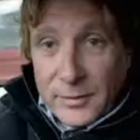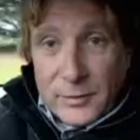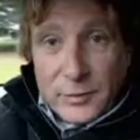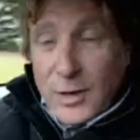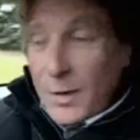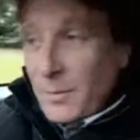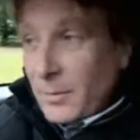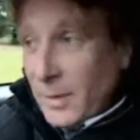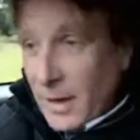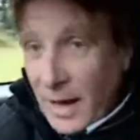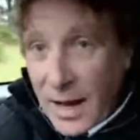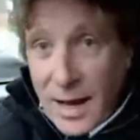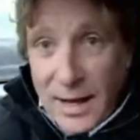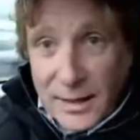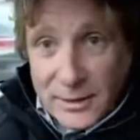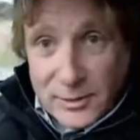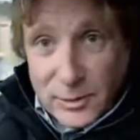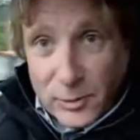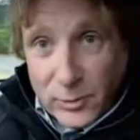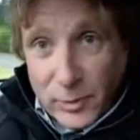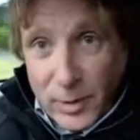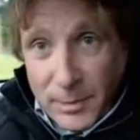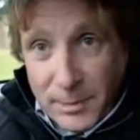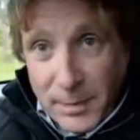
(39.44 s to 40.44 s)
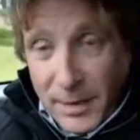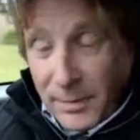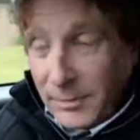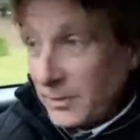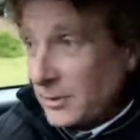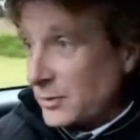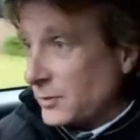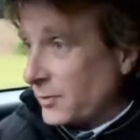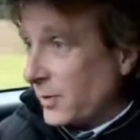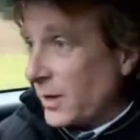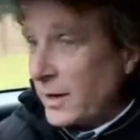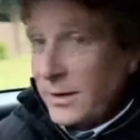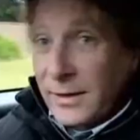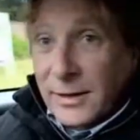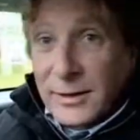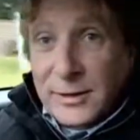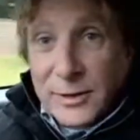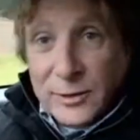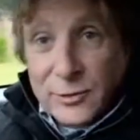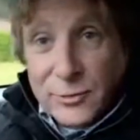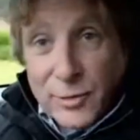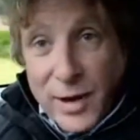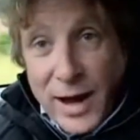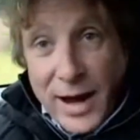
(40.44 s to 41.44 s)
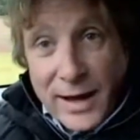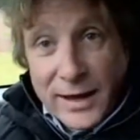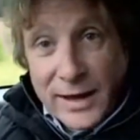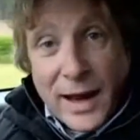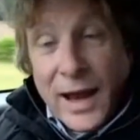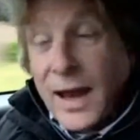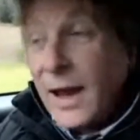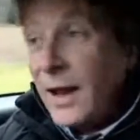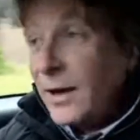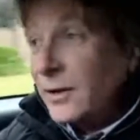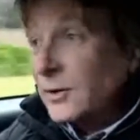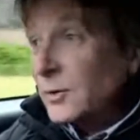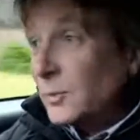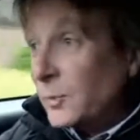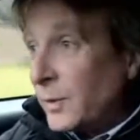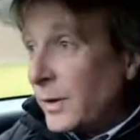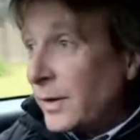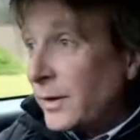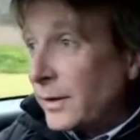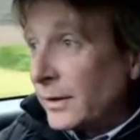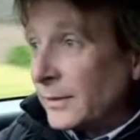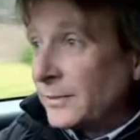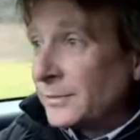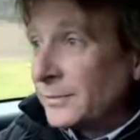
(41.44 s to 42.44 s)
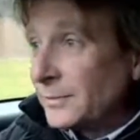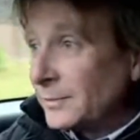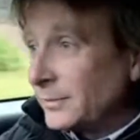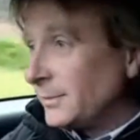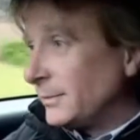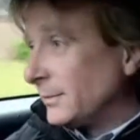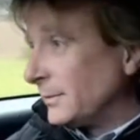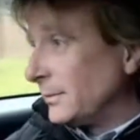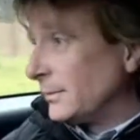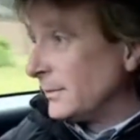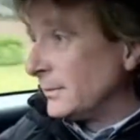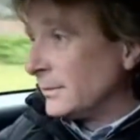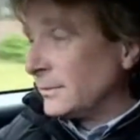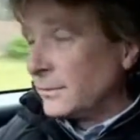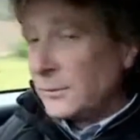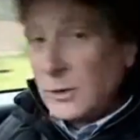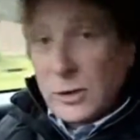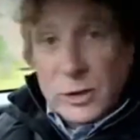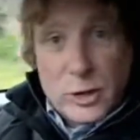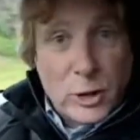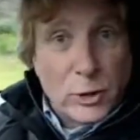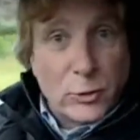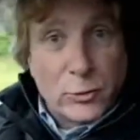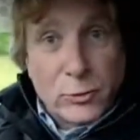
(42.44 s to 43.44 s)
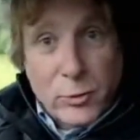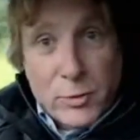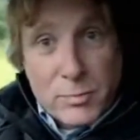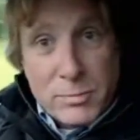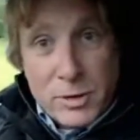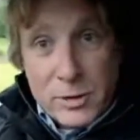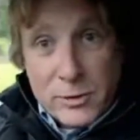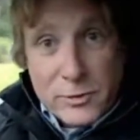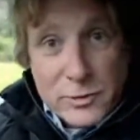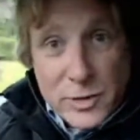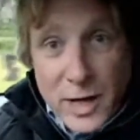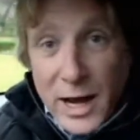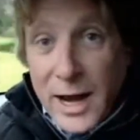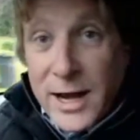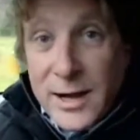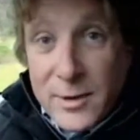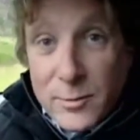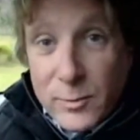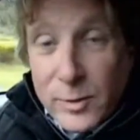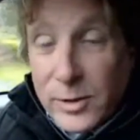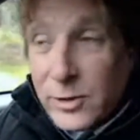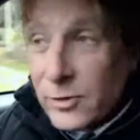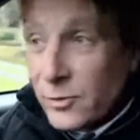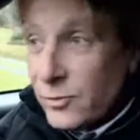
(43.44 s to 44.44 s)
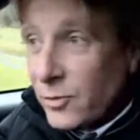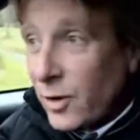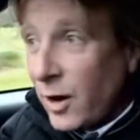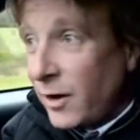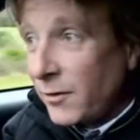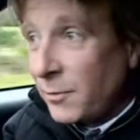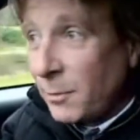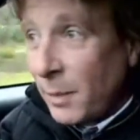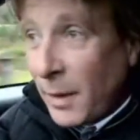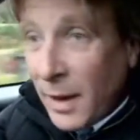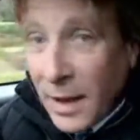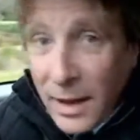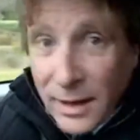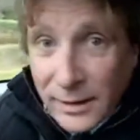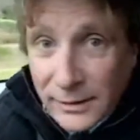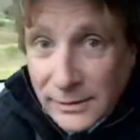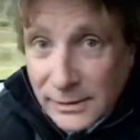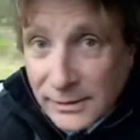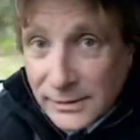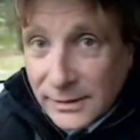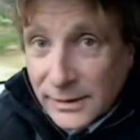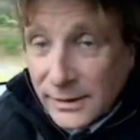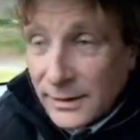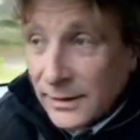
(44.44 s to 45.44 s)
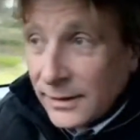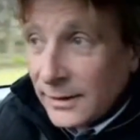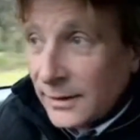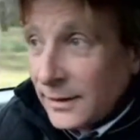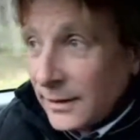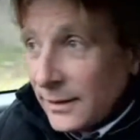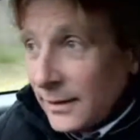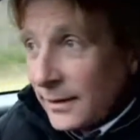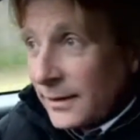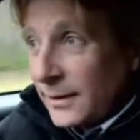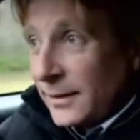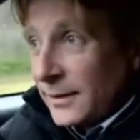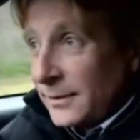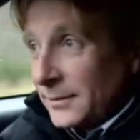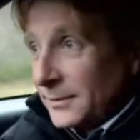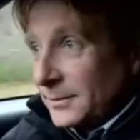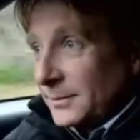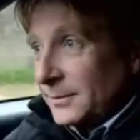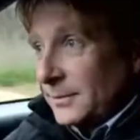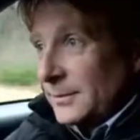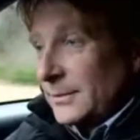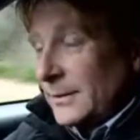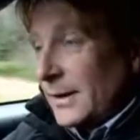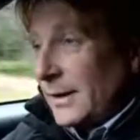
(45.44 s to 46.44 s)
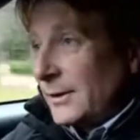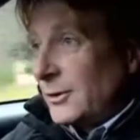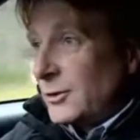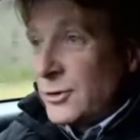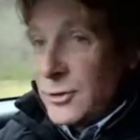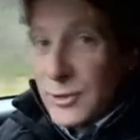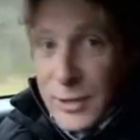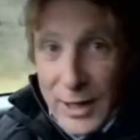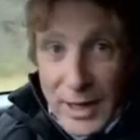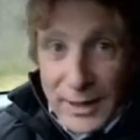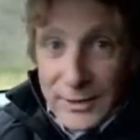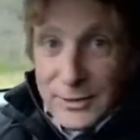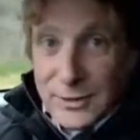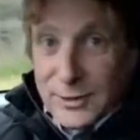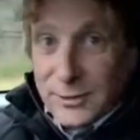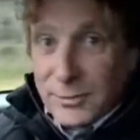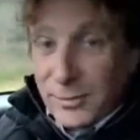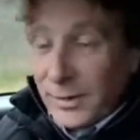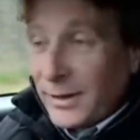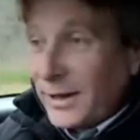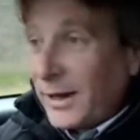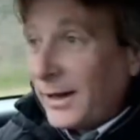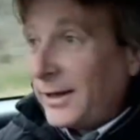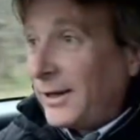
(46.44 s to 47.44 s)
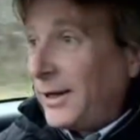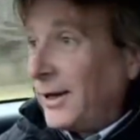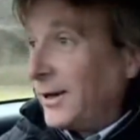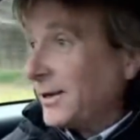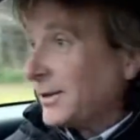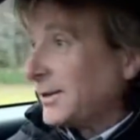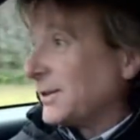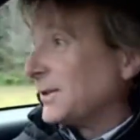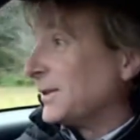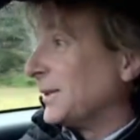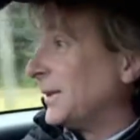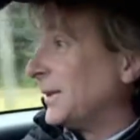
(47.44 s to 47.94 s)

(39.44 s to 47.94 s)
Some cars will rip up the street. This will drag your house with it. Children mutate when you drive past. It's just ridiculous.